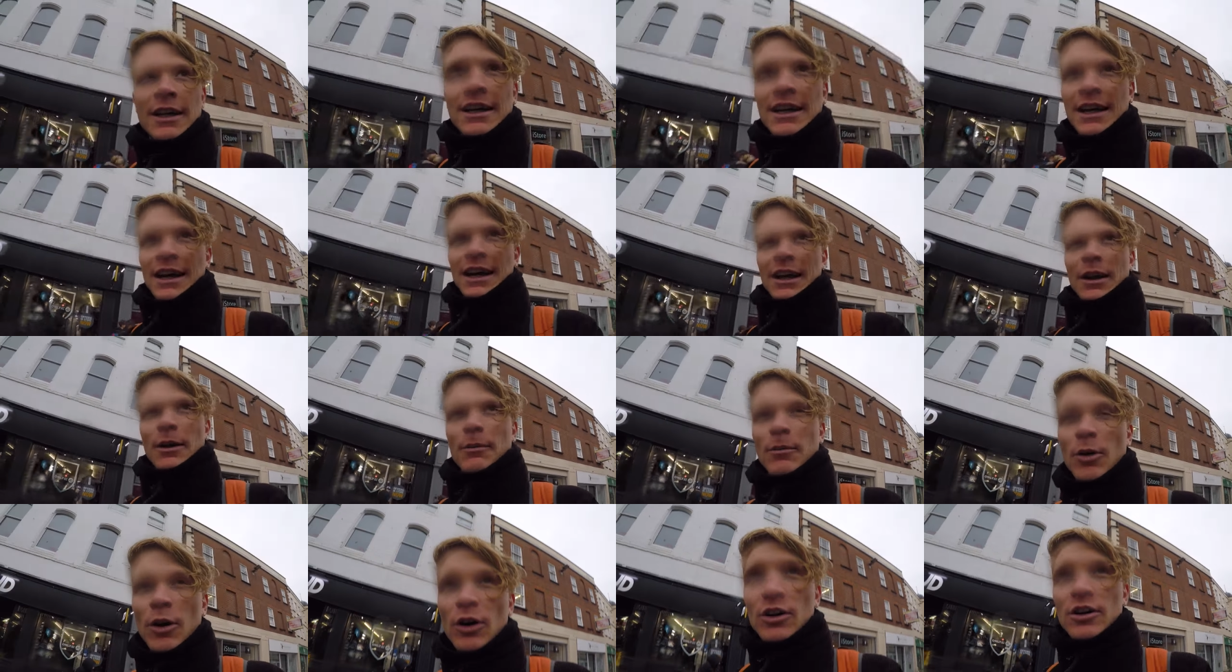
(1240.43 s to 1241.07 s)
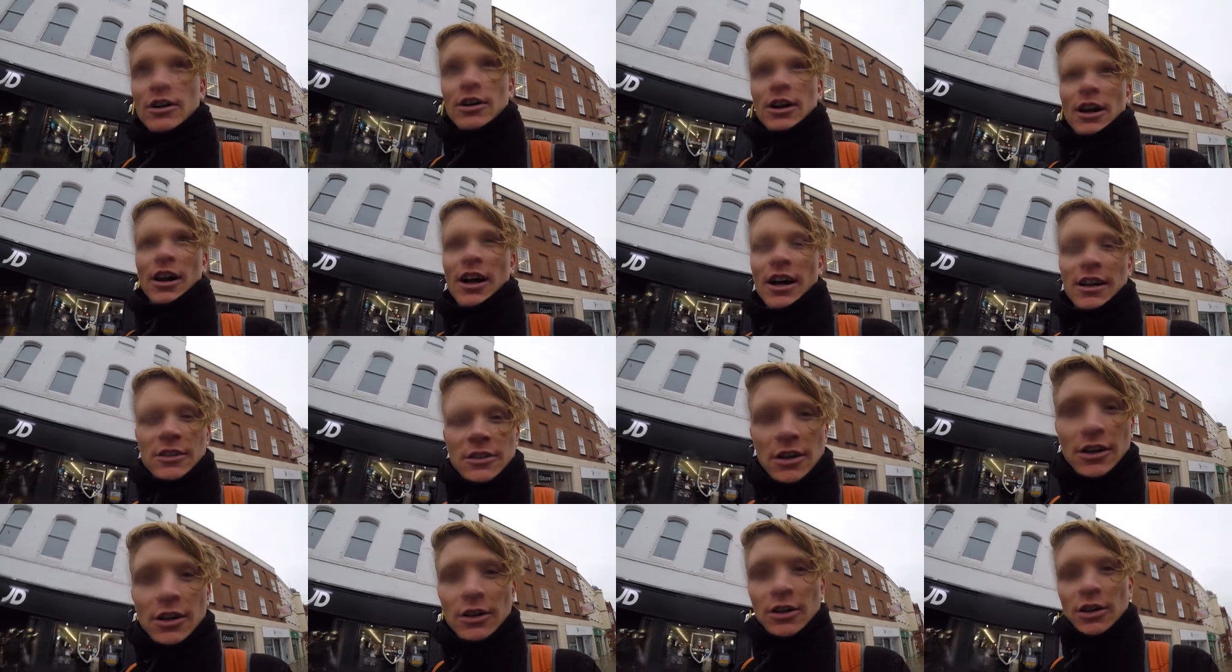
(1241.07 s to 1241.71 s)
And I'm not going to lie
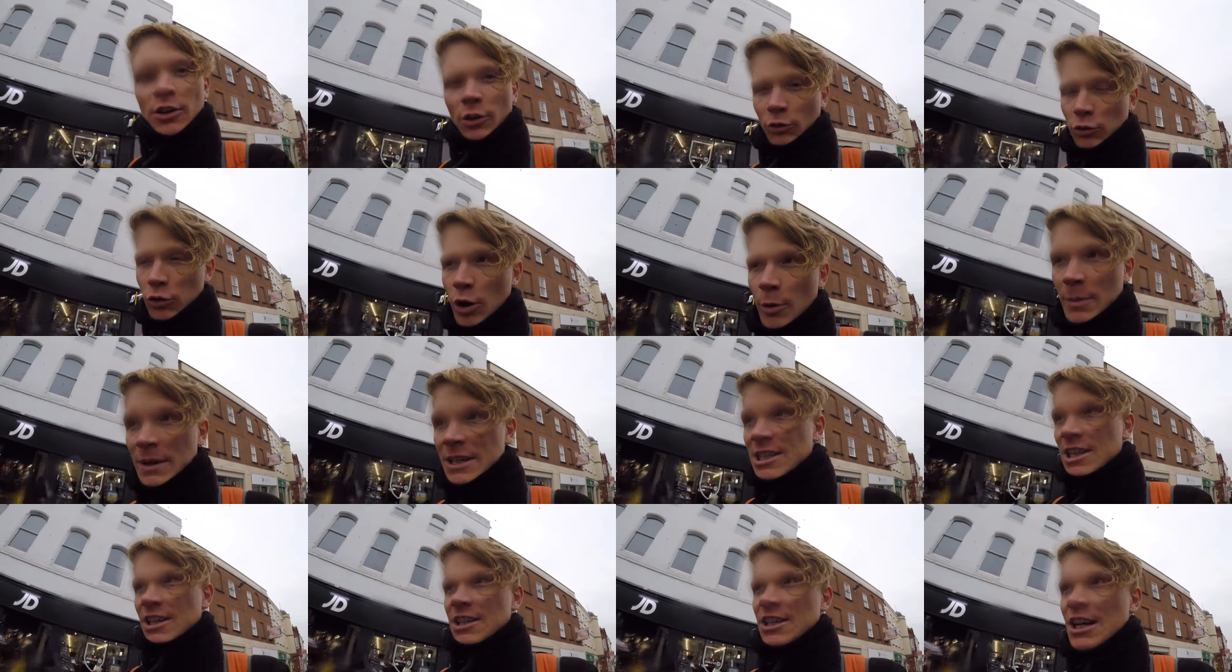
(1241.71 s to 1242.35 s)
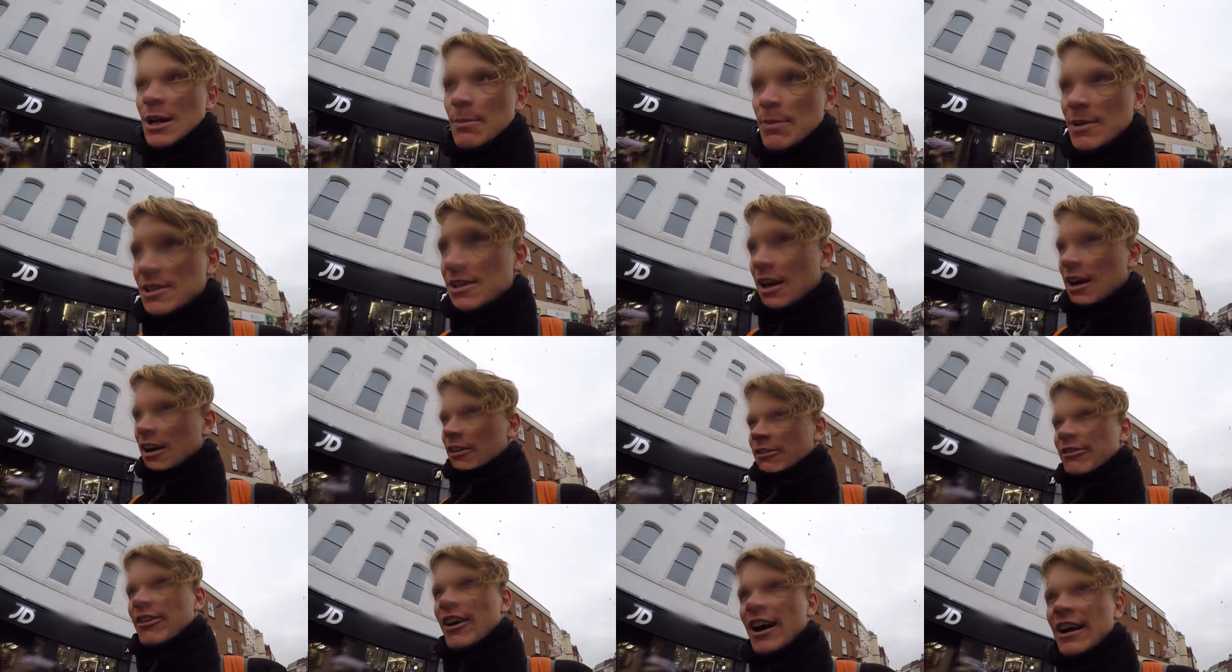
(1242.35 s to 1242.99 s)
to you, the room is the cheapest I
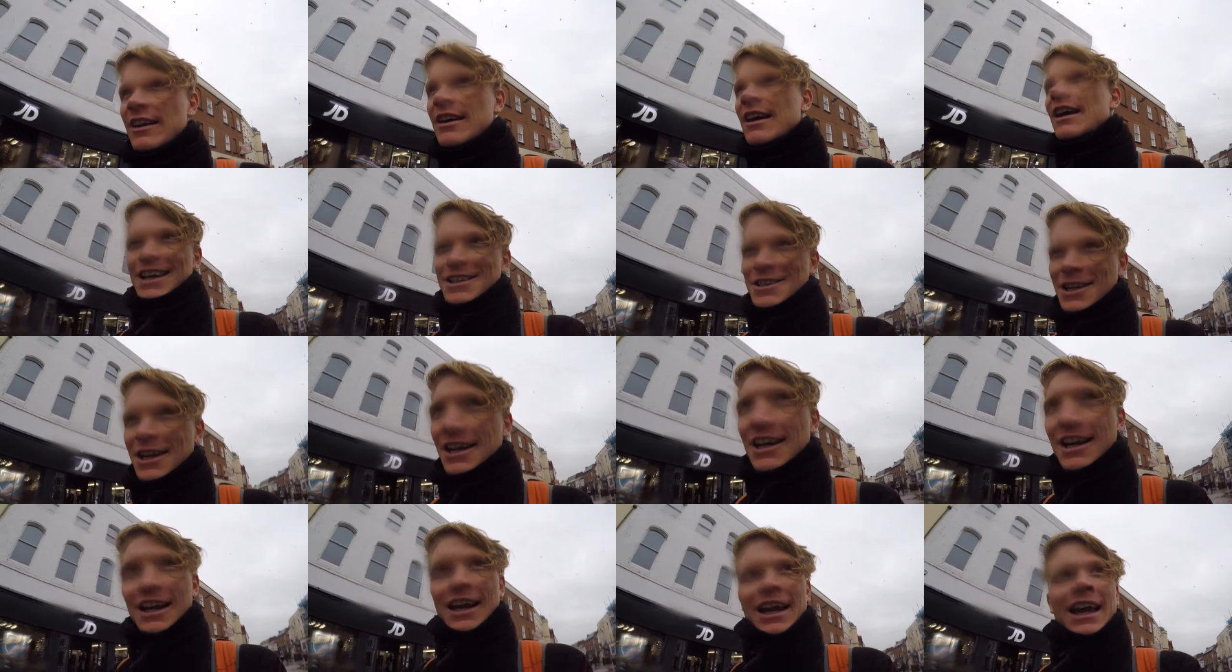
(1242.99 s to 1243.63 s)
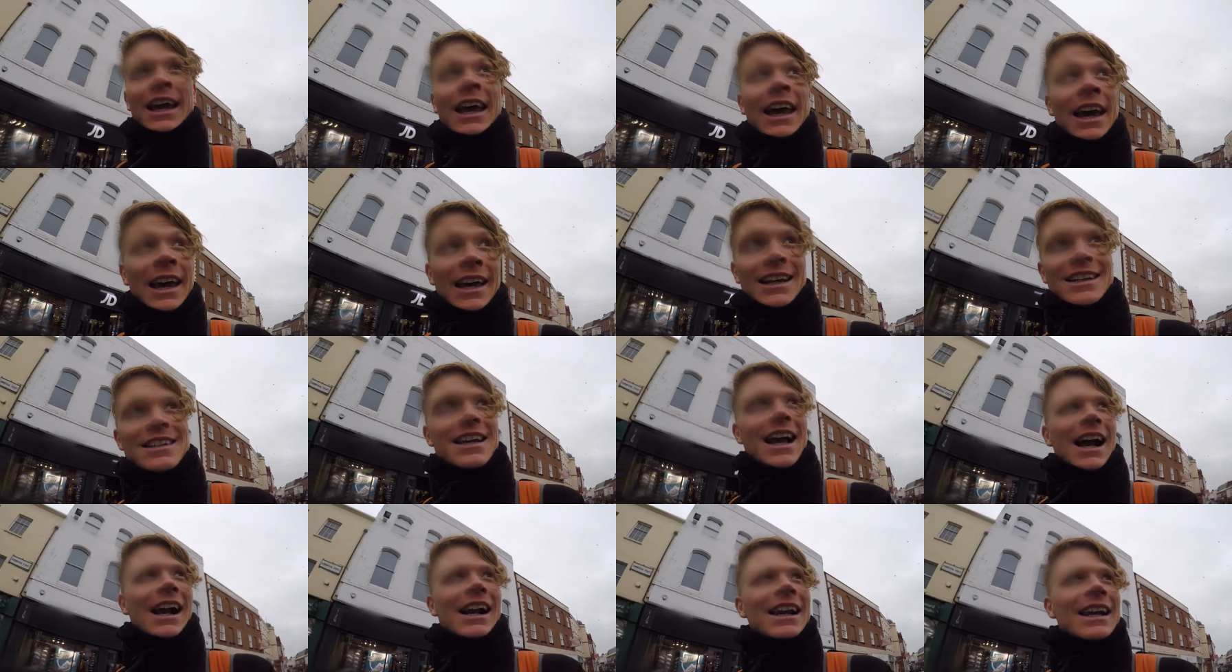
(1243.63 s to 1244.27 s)
could find. It isn't
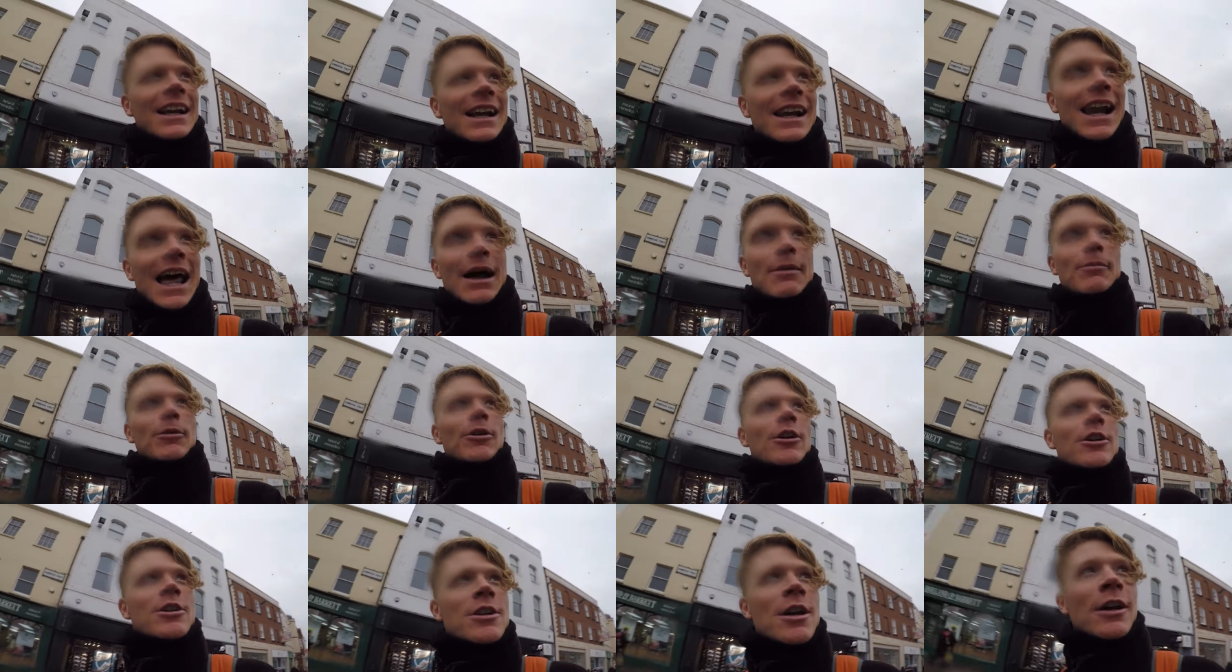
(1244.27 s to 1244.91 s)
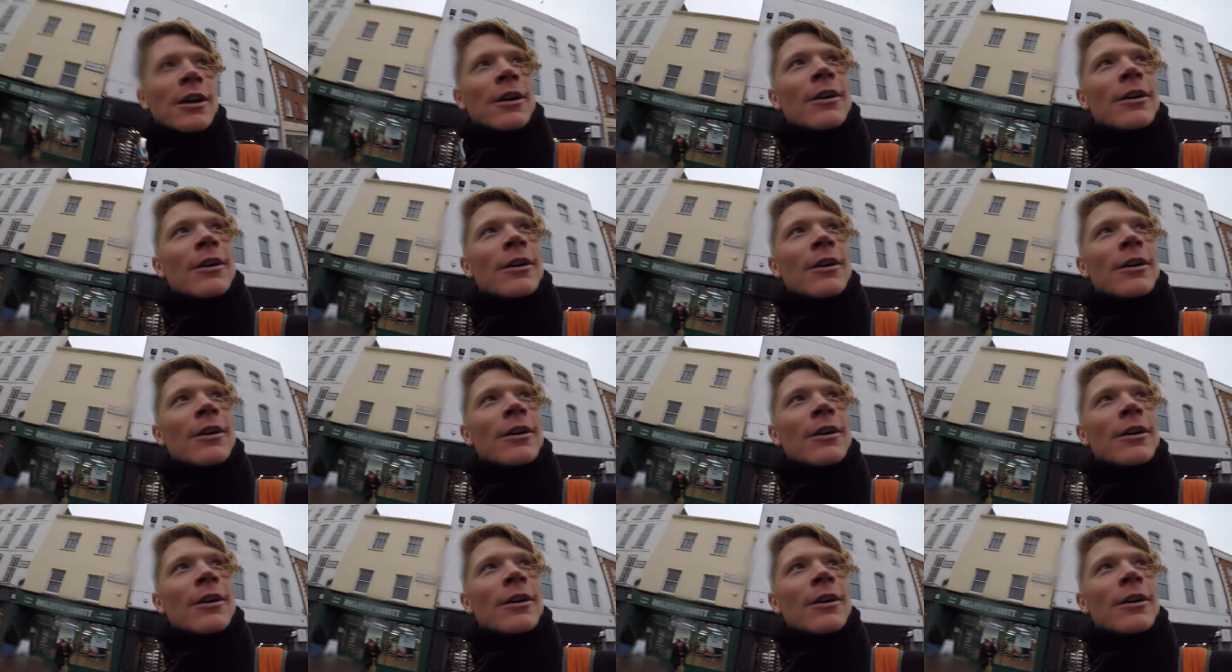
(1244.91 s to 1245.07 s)
exactly glamorous.